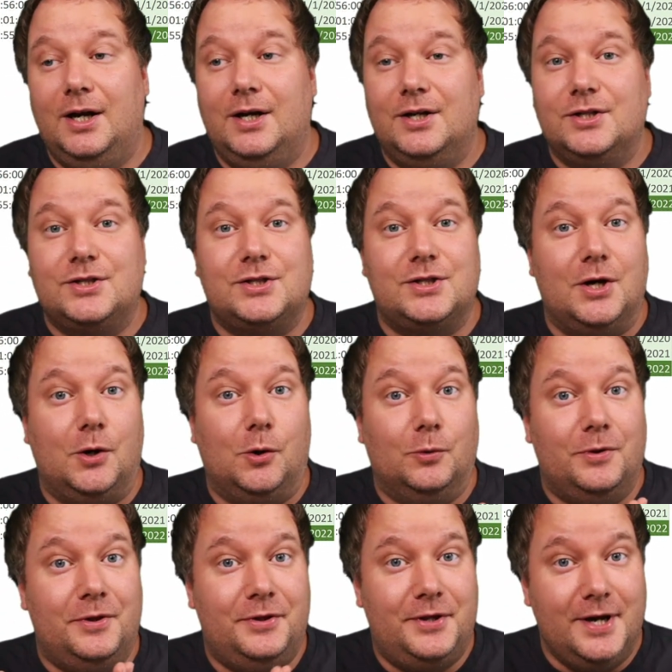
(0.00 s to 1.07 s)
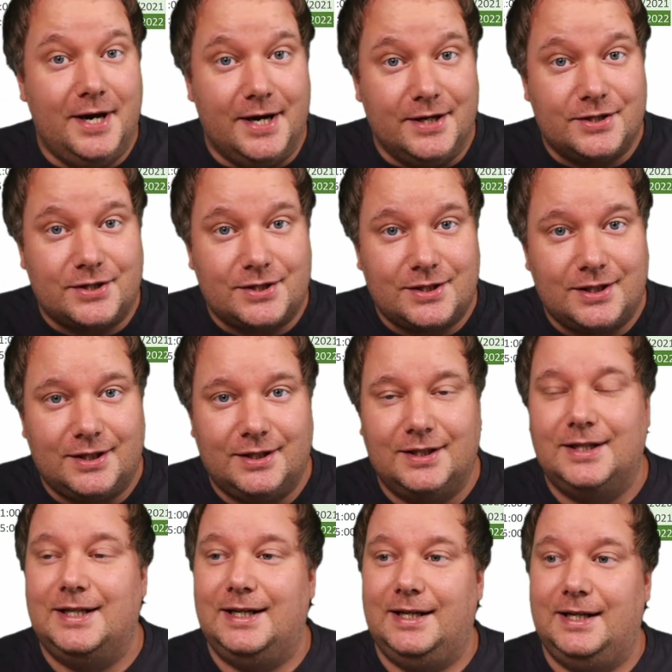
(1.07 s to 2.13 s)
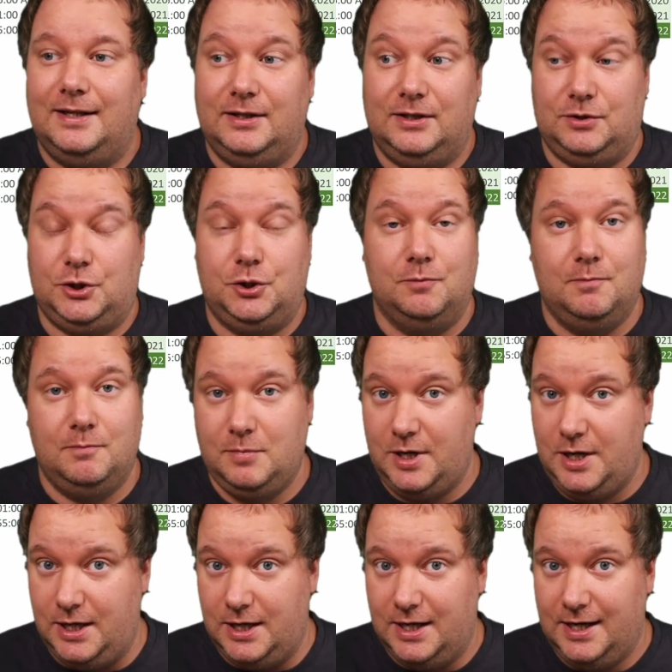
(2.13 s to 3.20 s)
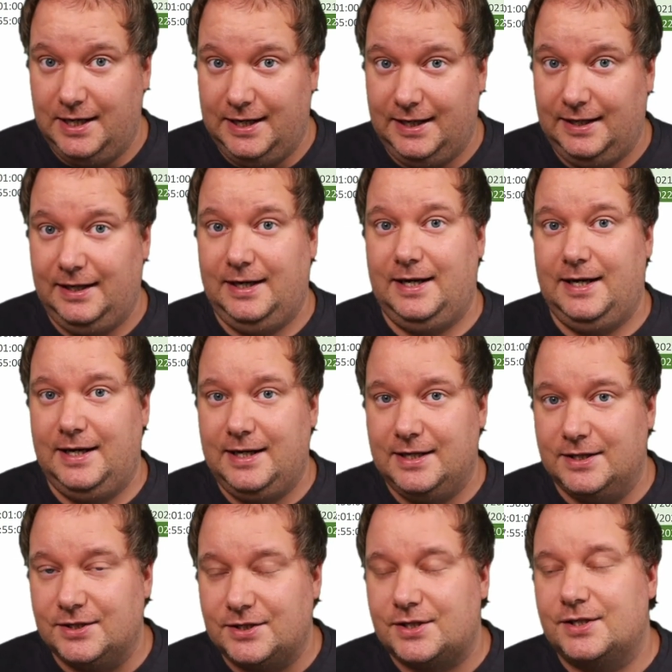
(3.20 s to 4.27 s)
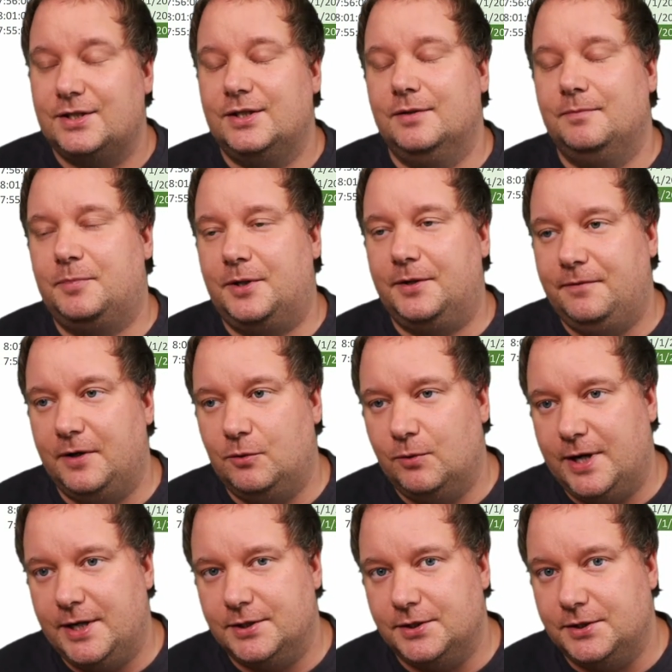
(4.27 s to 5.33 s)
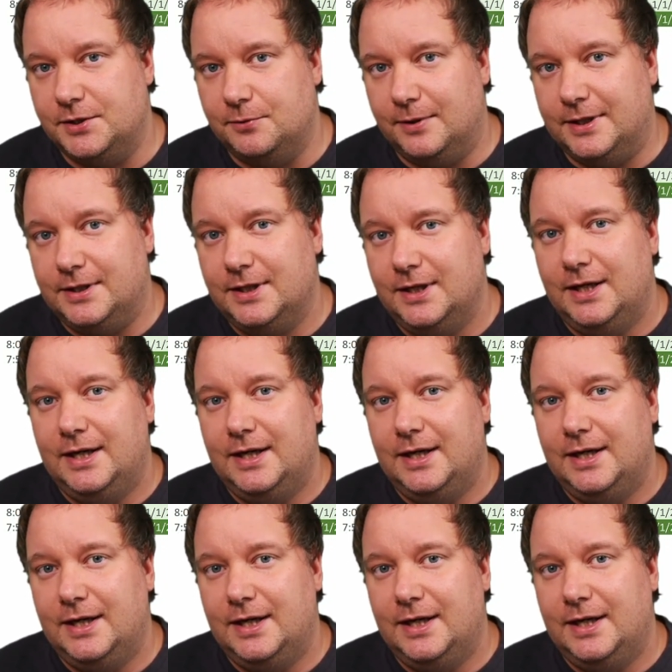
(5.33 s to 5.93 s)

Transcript: So this, to me, is the perfect way to do it.